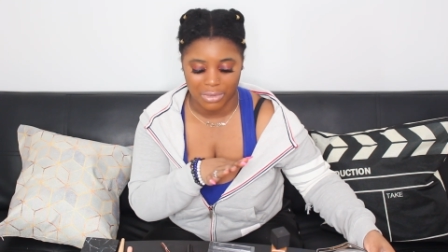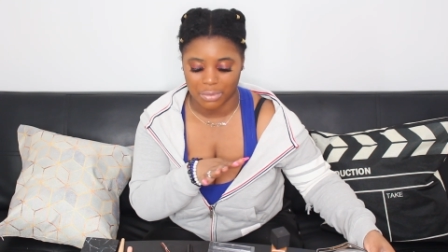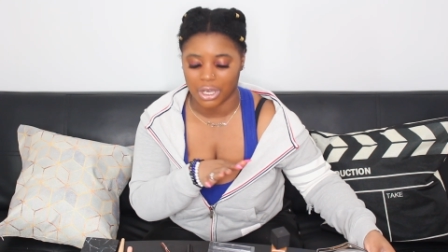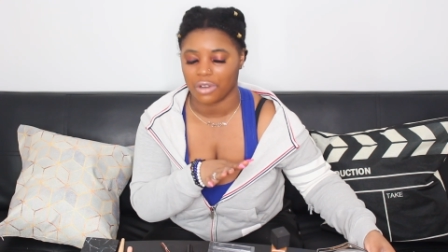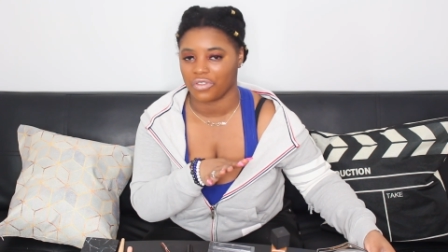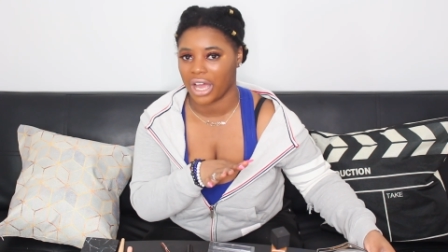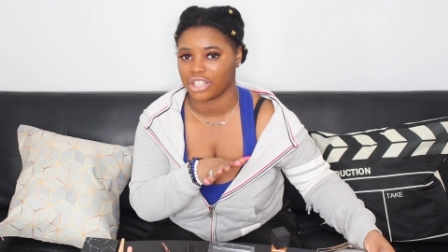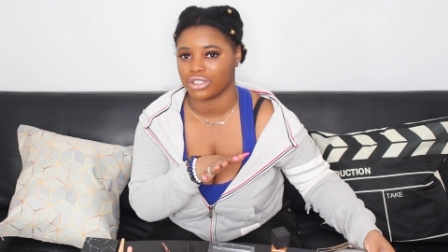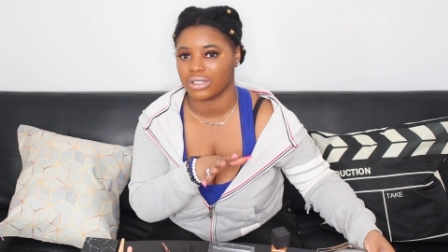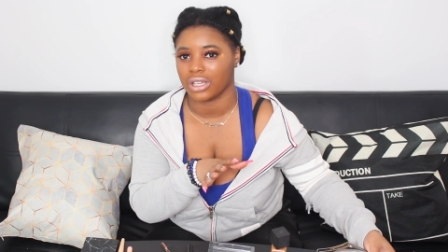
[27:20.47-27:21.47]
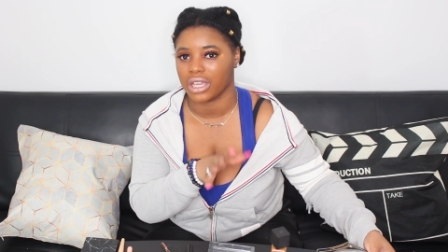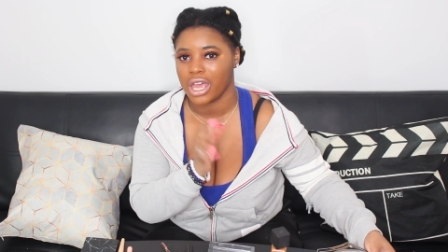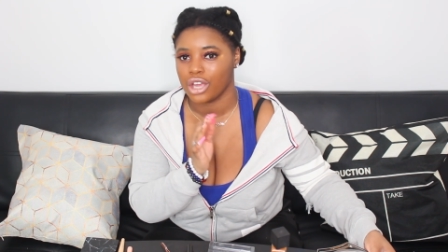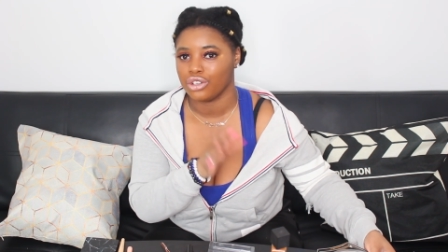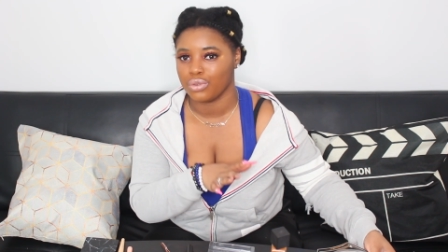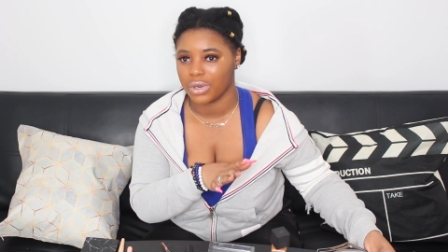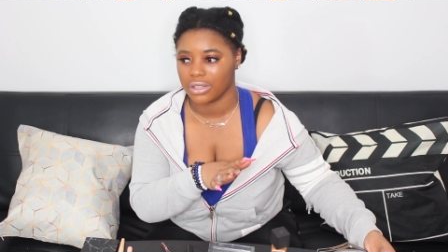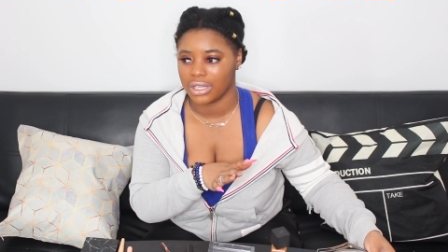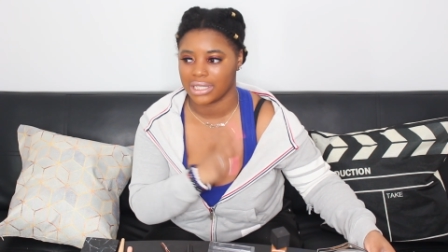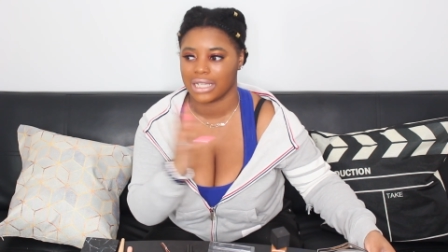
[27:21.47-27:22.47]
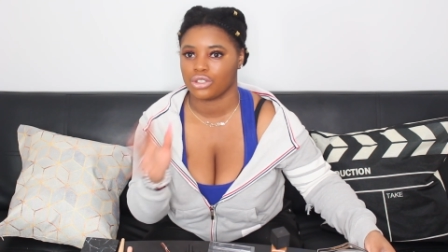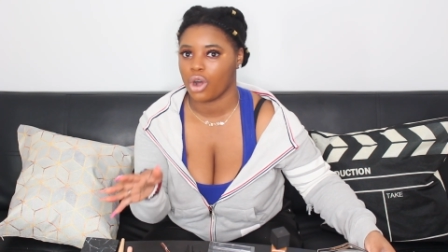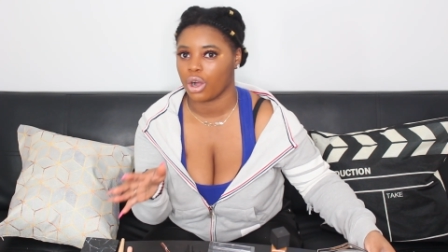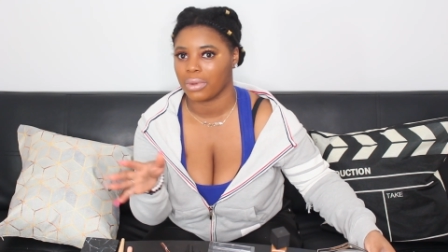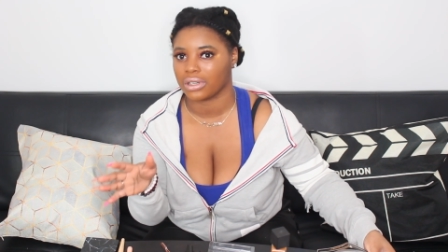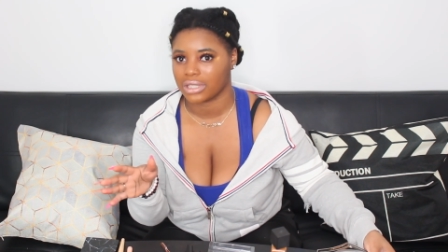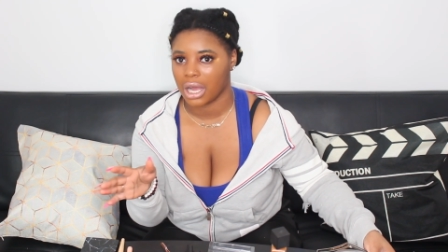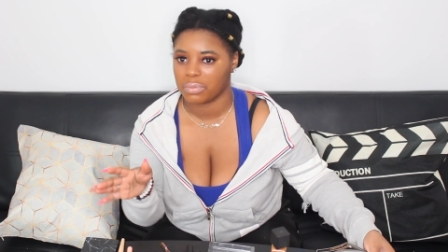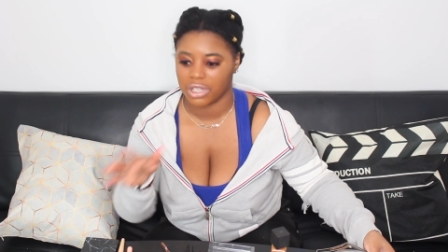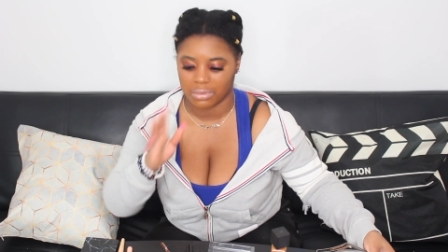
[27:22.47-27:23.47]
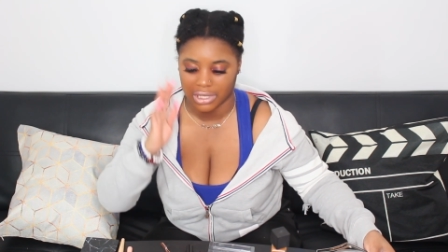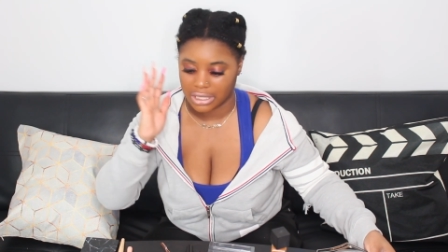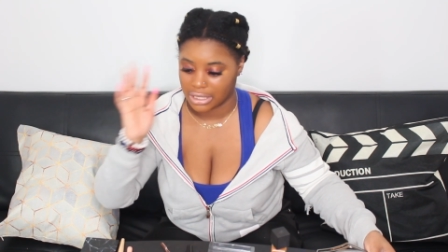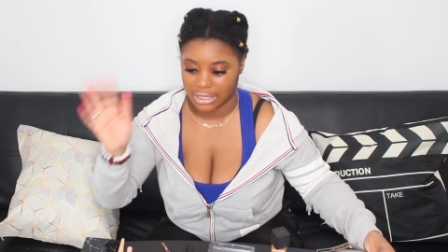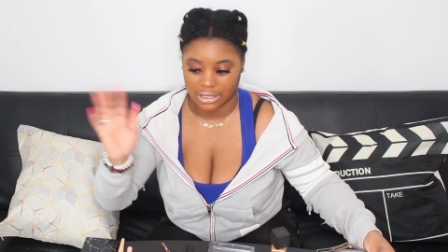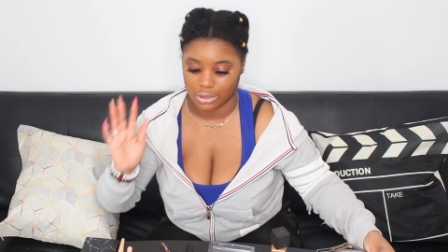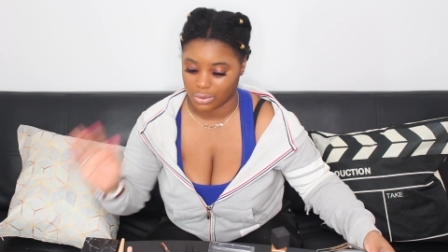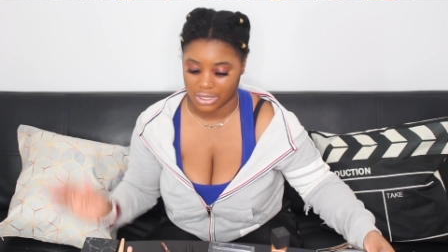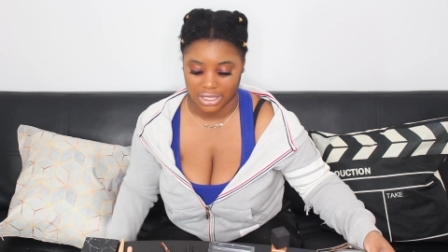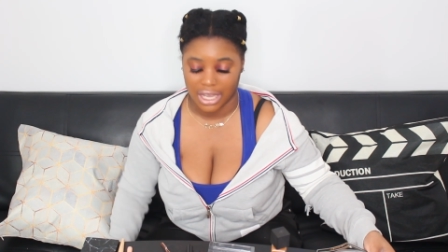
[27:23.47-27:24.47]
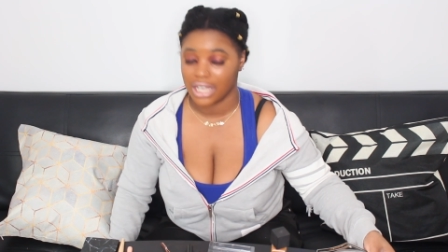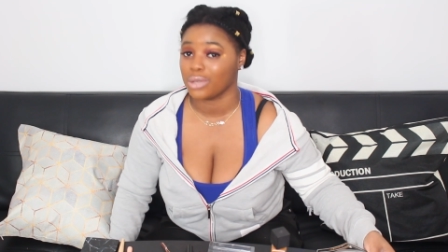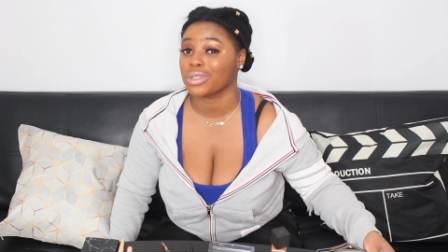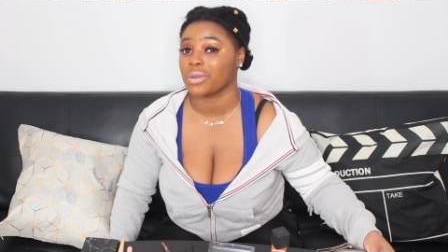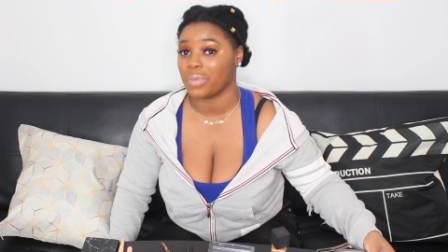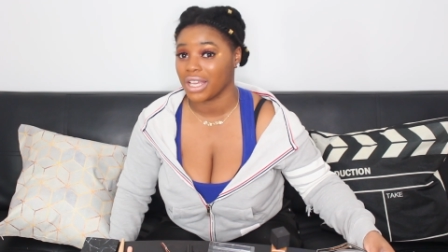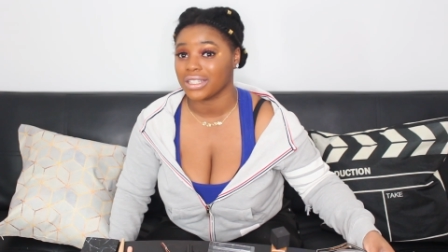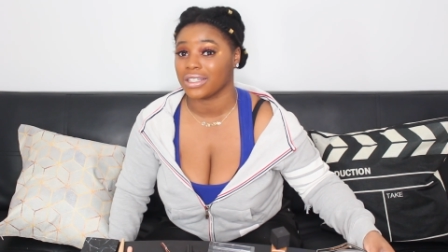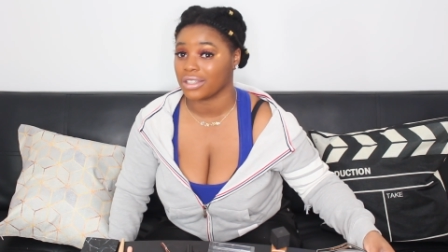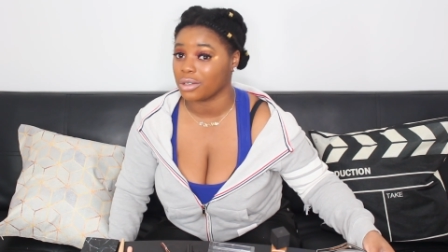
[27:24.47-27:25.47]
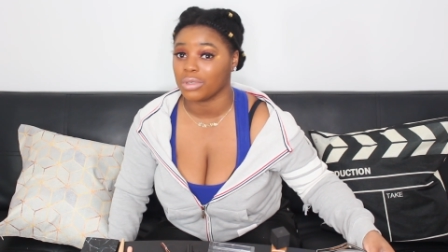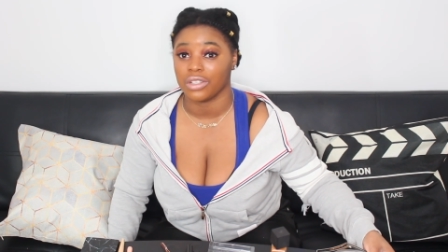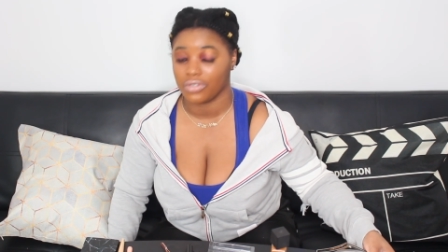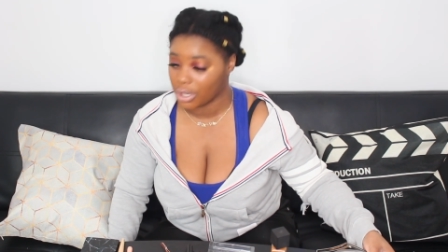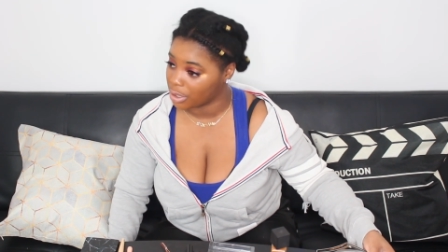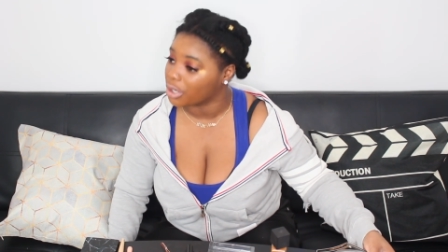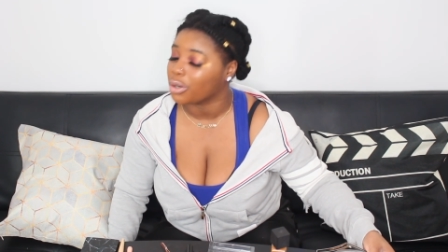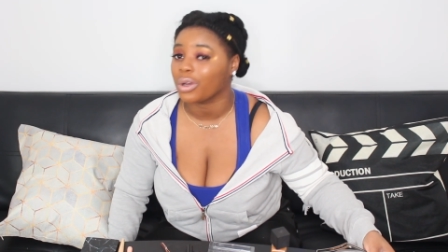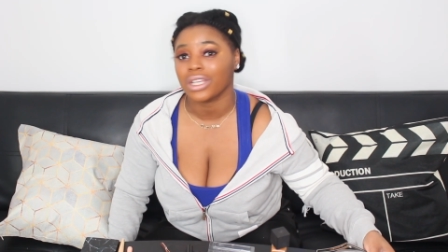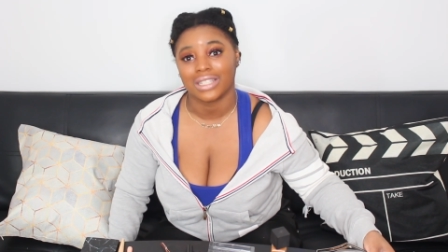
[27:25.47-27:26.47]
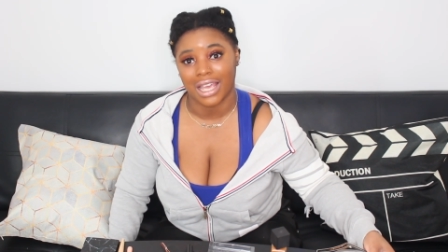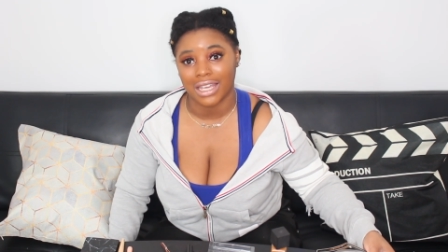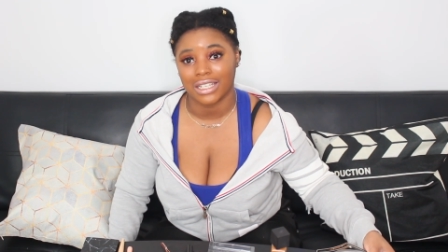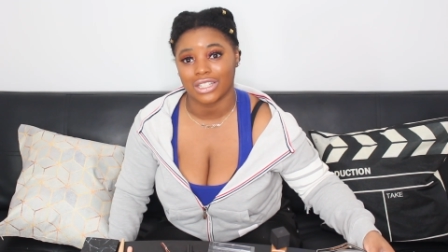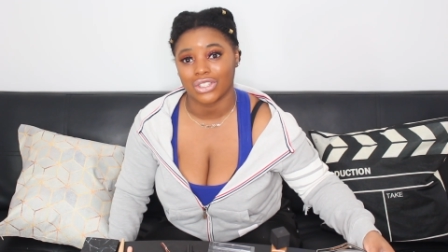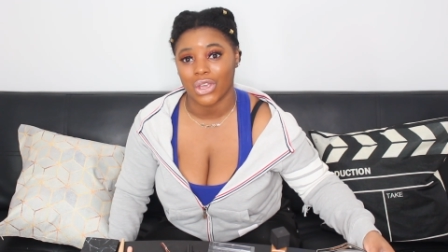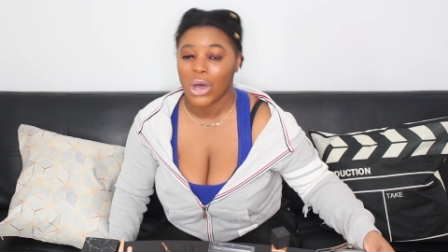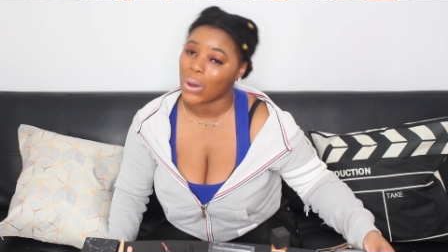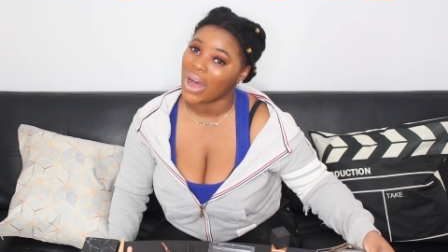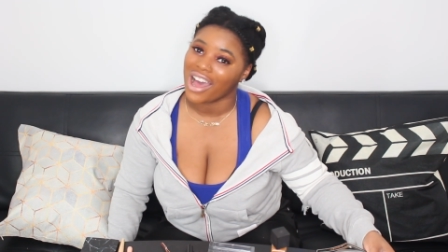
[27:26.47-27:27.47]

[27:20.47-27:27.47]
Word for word: Maybe I'll actually like do one of these and talk about a topic because this was this was a mess and it's gonna be very annoying to edit, so